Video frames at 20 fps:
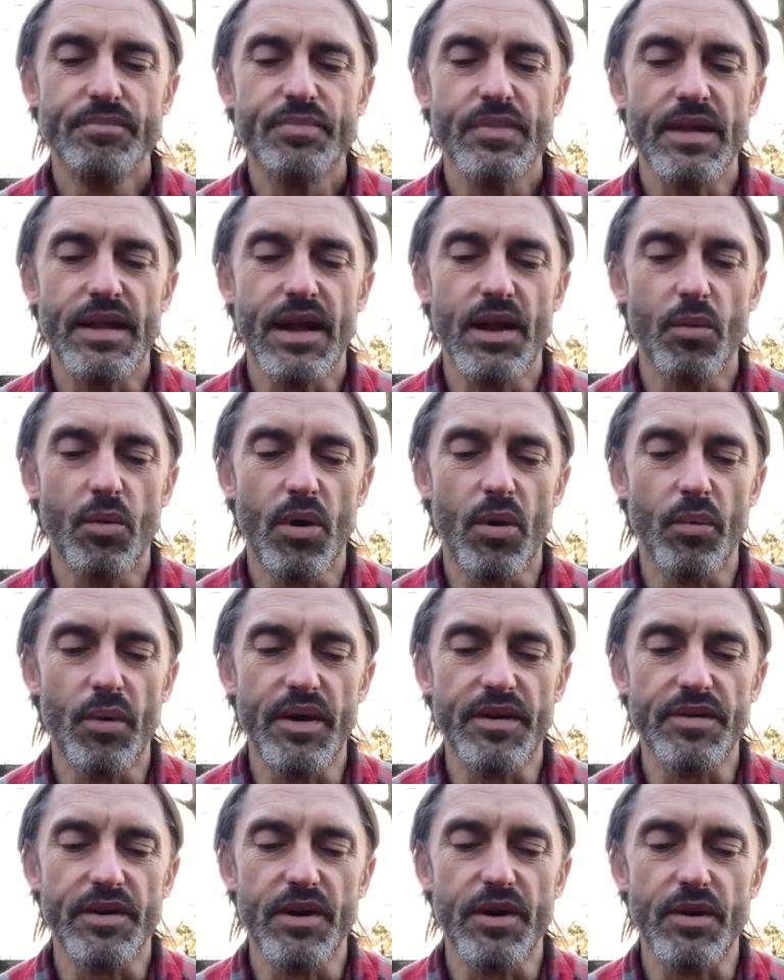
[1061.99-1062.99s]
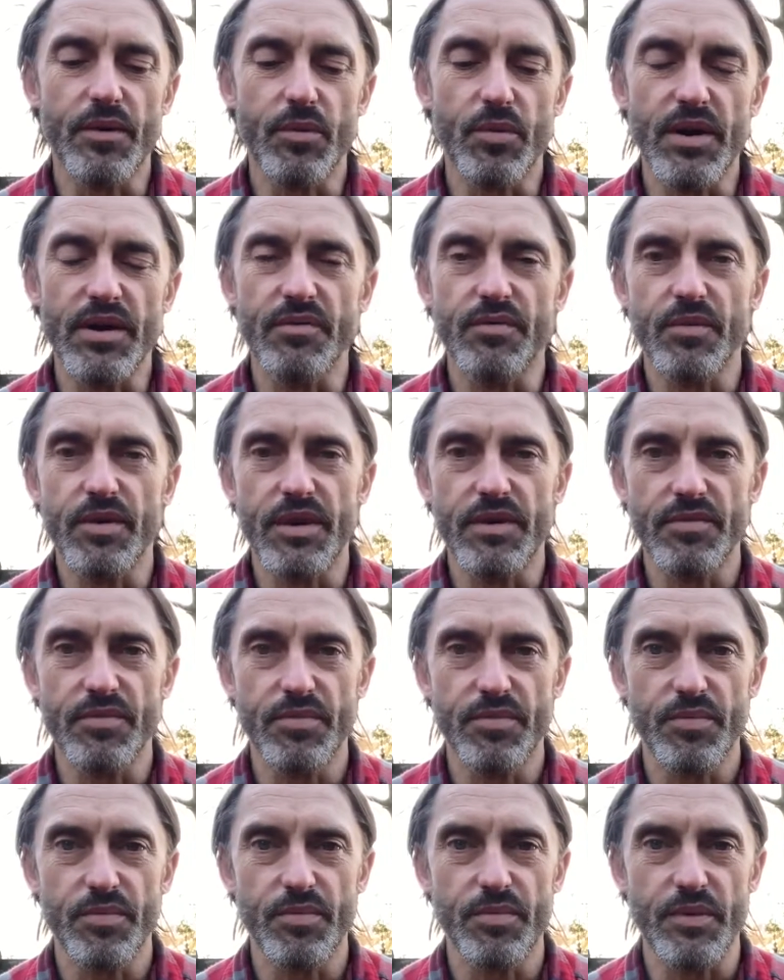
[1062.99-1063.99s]
now what we're doing we've we've
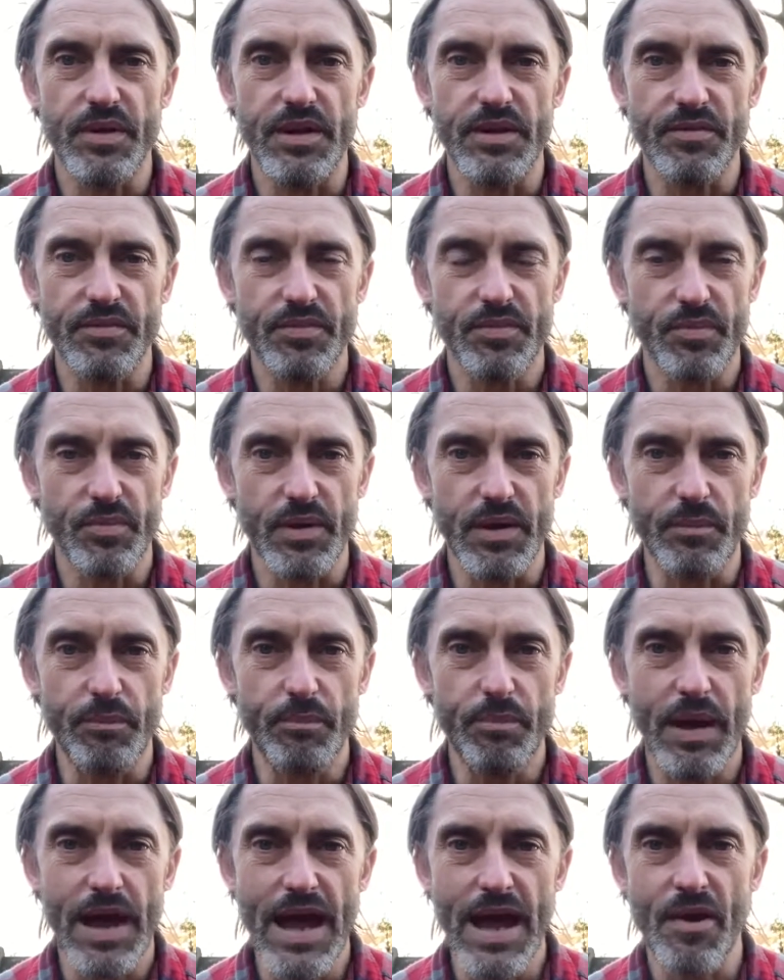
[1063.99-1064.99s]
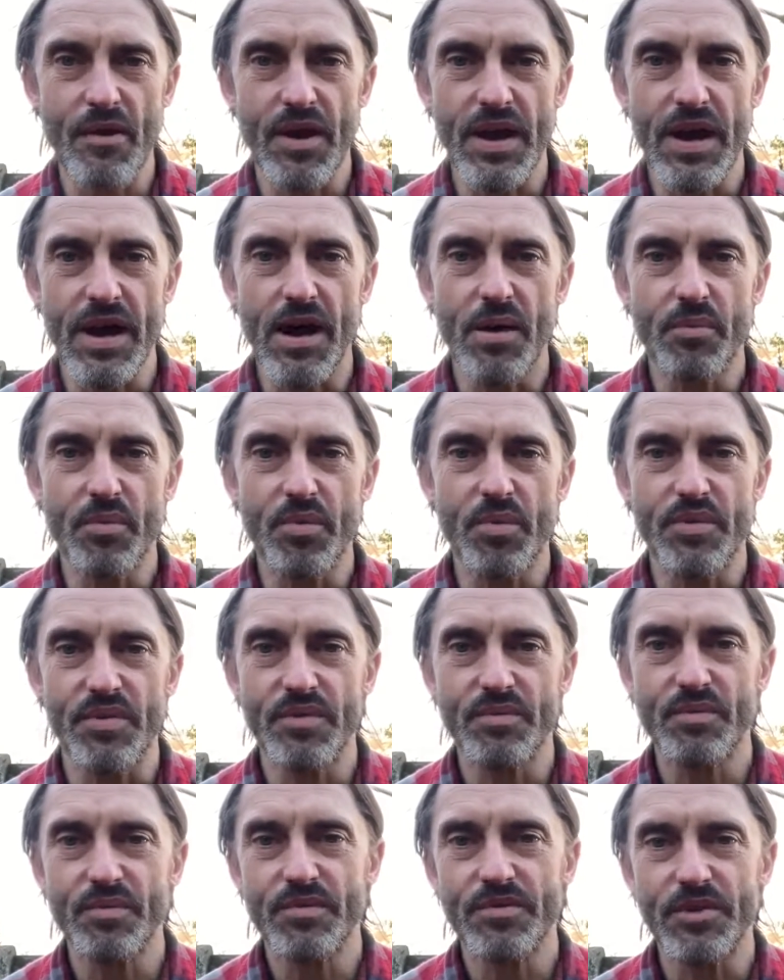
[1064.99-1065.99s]
we've we're pairing up with
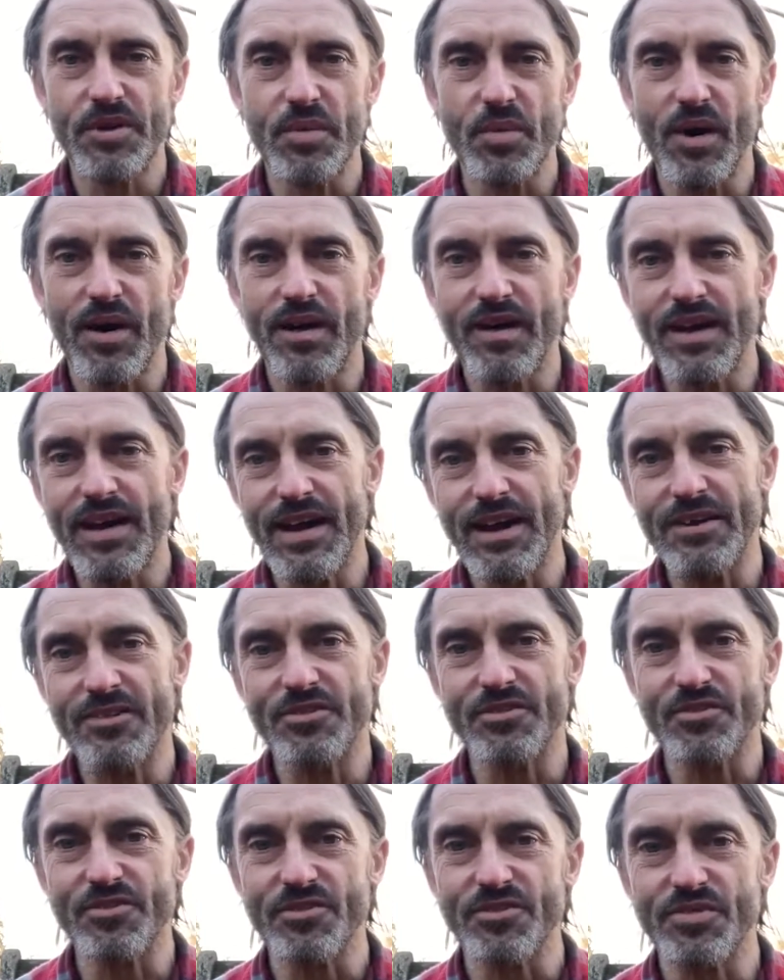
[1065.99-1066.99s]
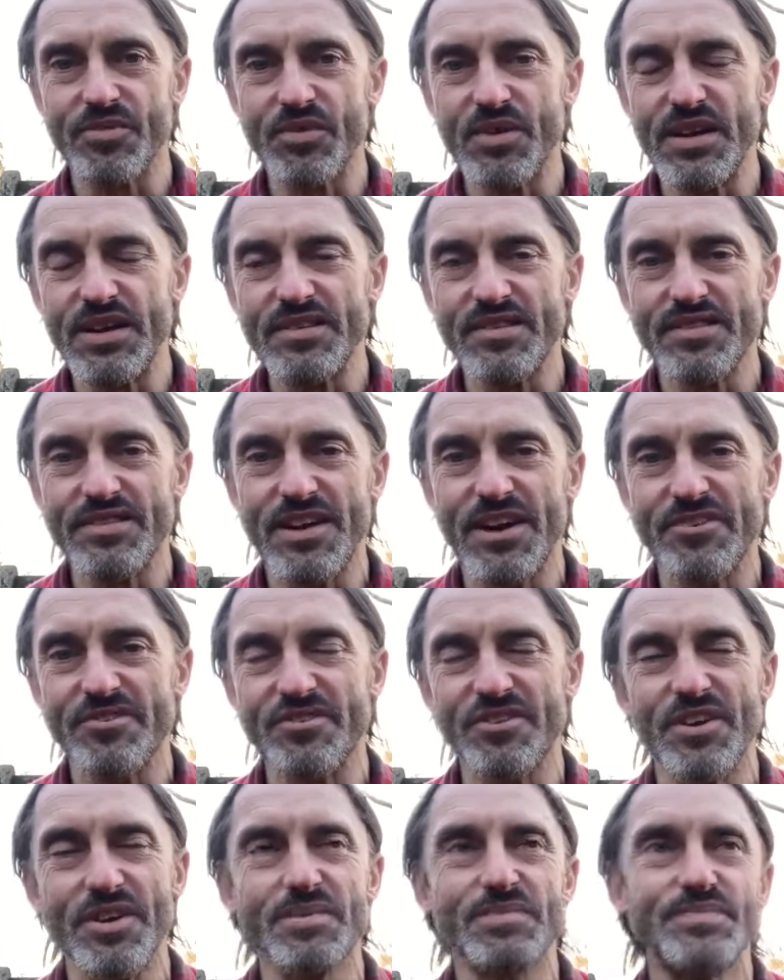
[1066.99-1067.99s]
two archangels for each
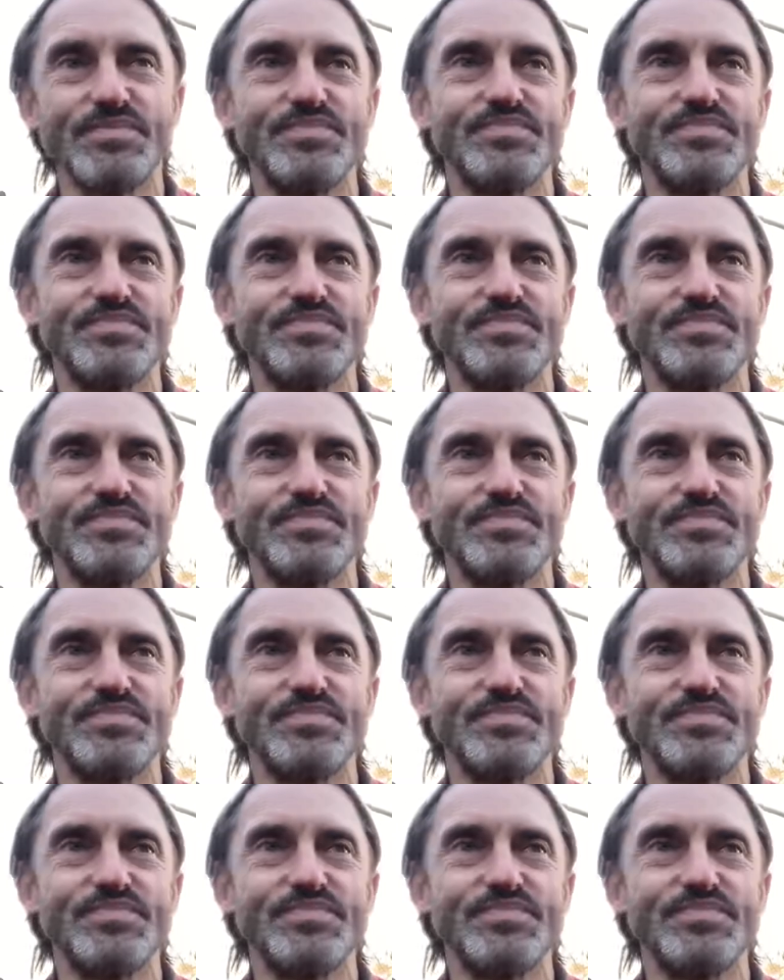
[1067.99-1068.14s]
session